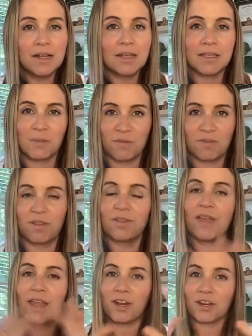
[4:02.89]
some of the
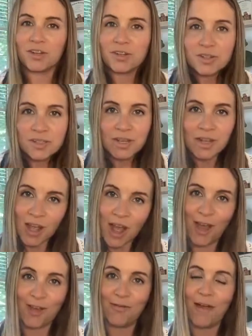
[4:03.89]
layers
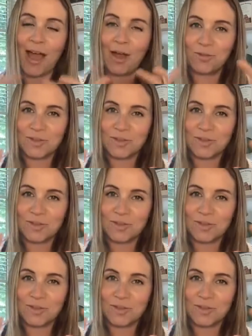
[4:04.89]
of how